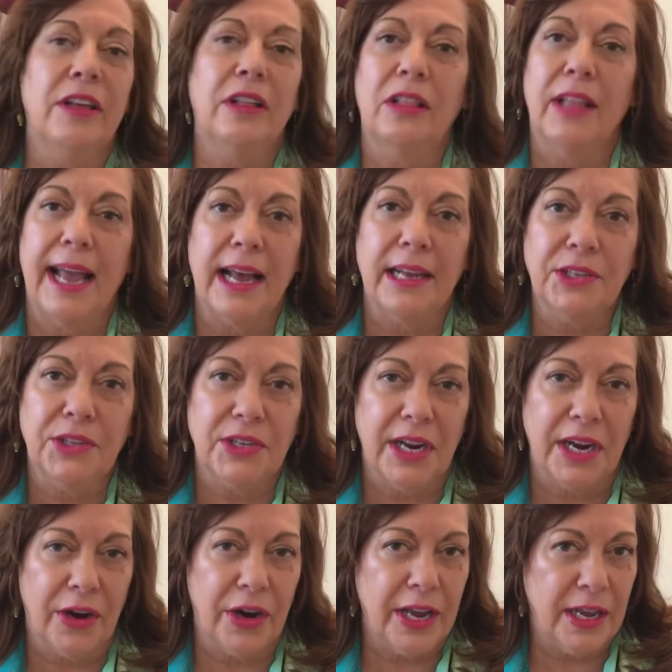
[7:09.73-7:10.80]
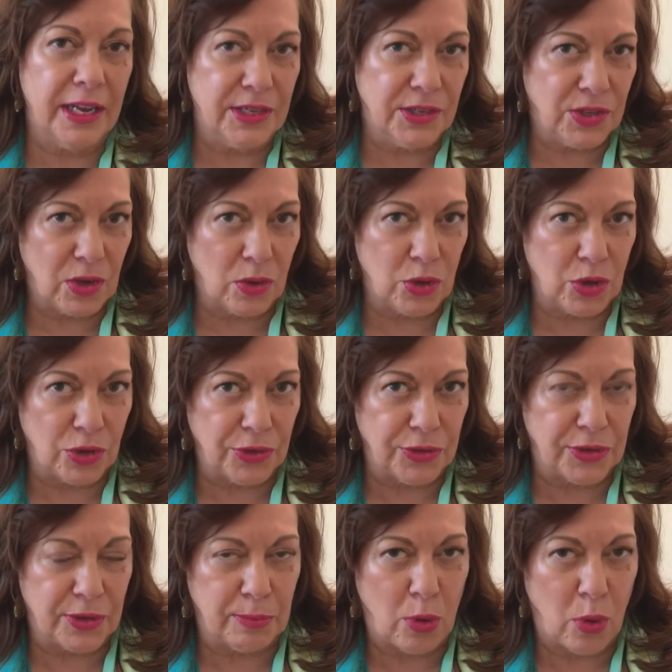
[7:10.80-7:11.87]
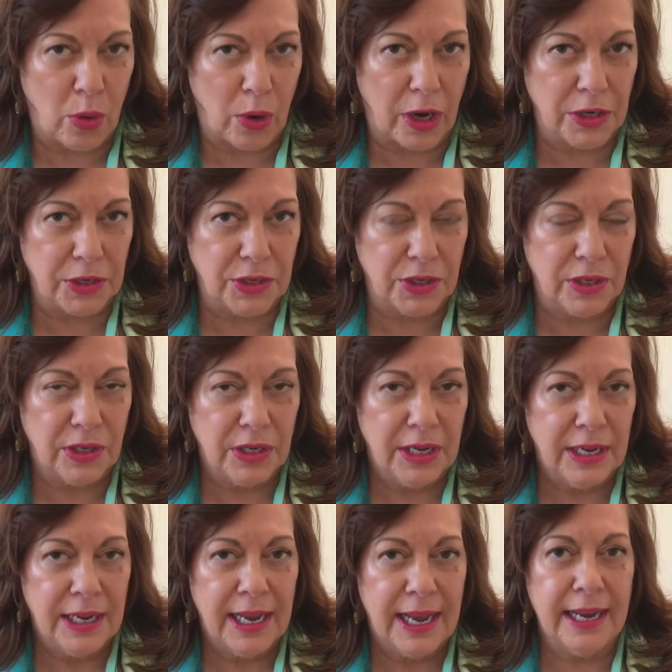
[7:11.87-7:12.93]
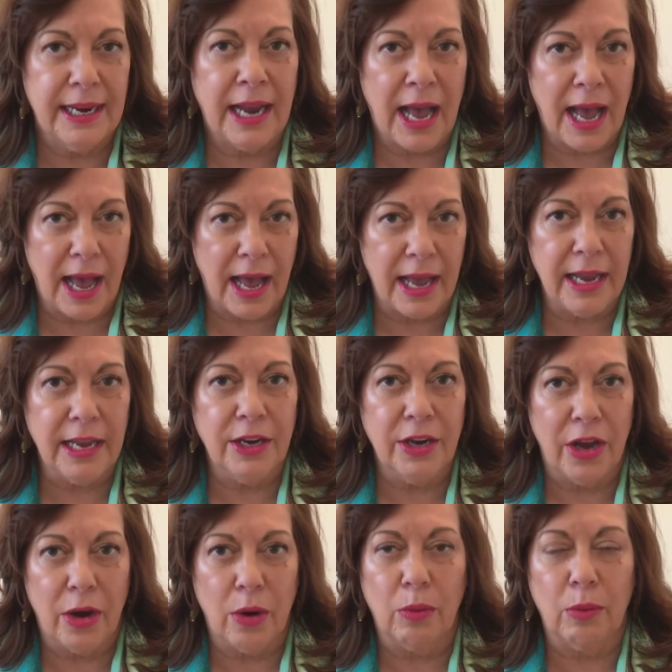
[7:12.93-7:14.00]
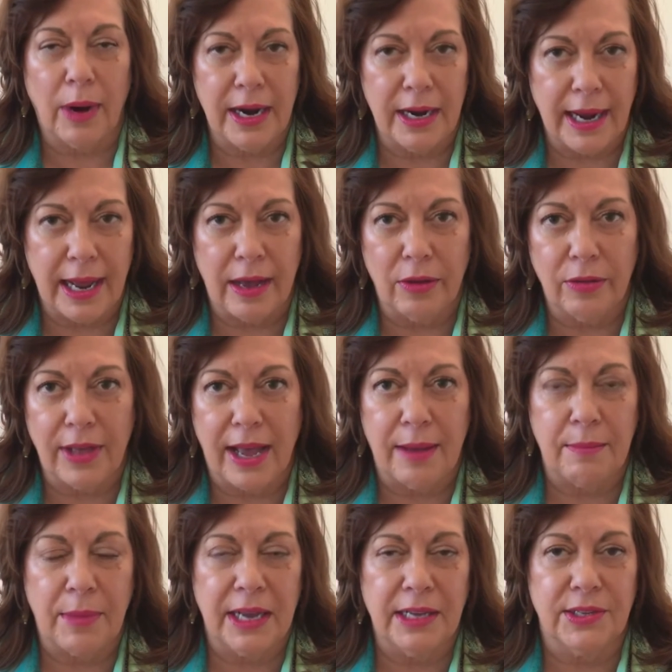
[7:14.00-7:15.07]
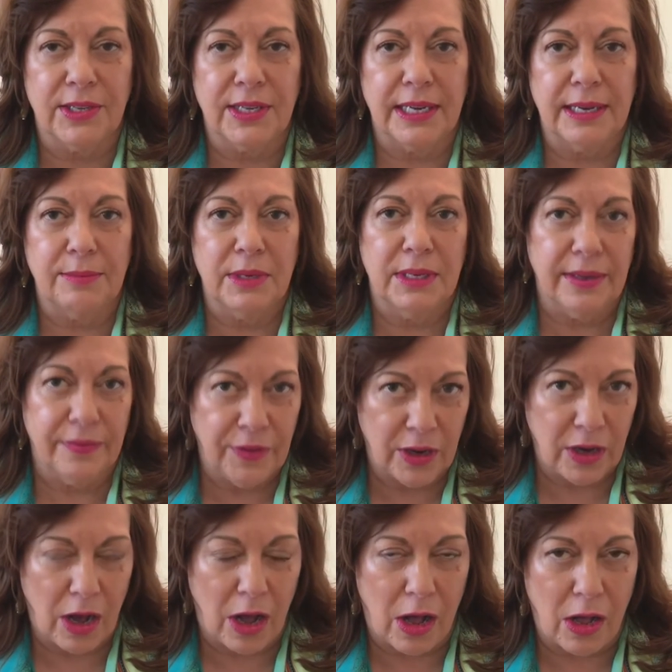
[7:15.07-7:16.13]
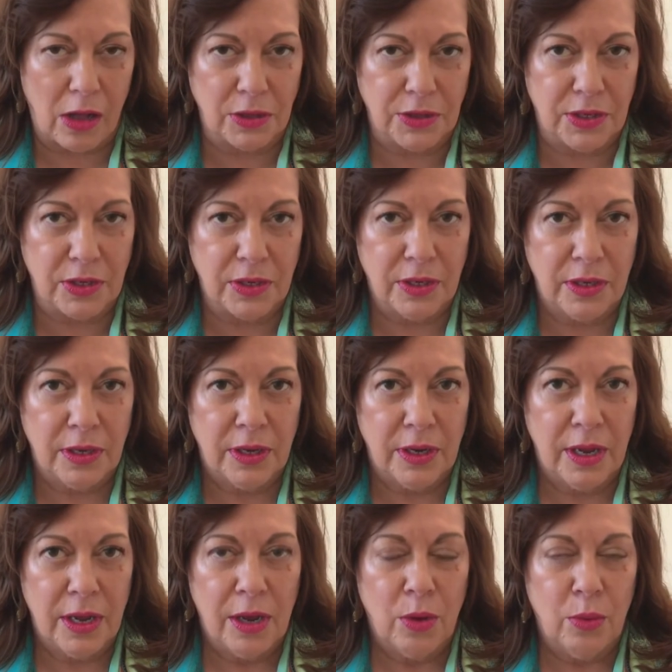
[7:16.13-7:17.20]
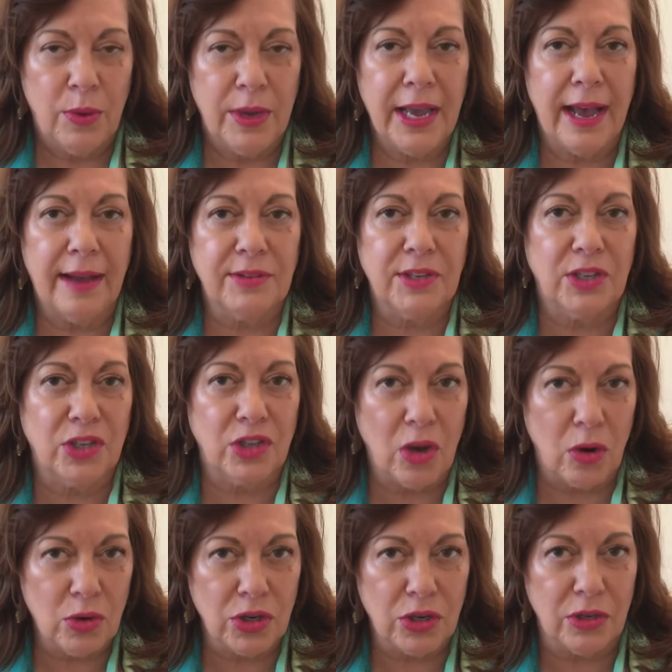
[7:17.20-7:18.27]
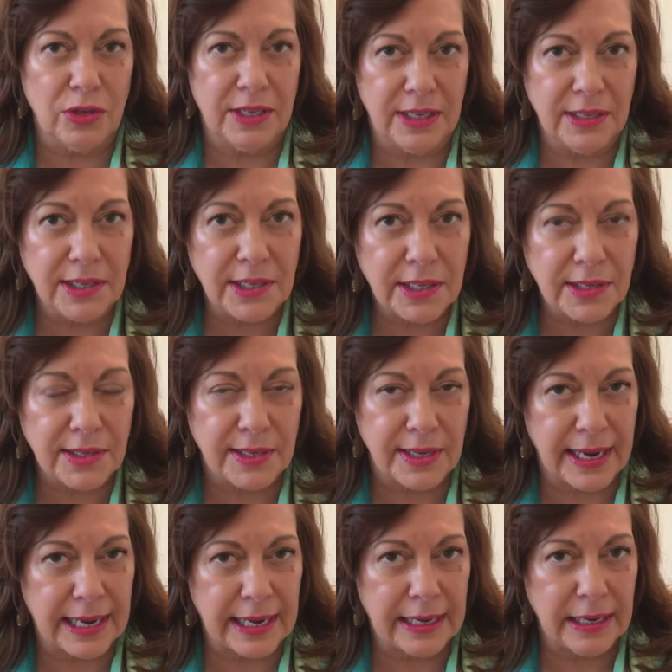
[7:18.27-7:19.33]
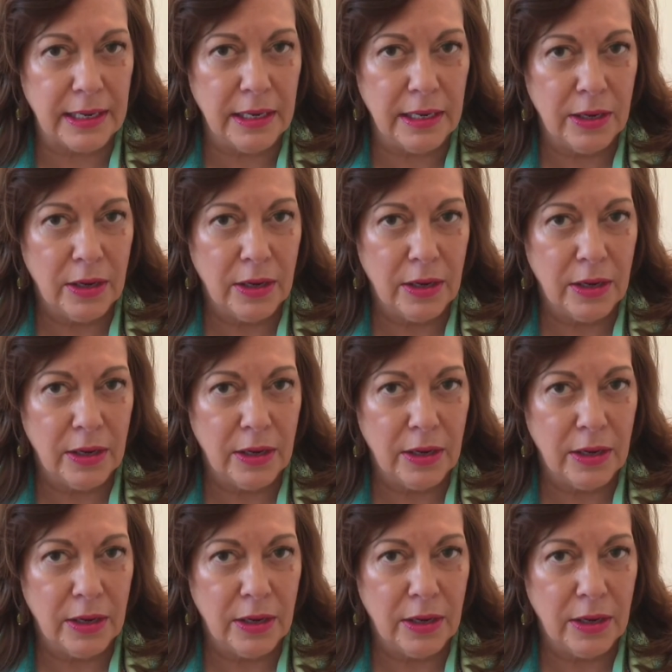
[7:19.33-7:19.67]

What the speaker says: last area is social support. And I know right now that might seem difficult. We have social distancing,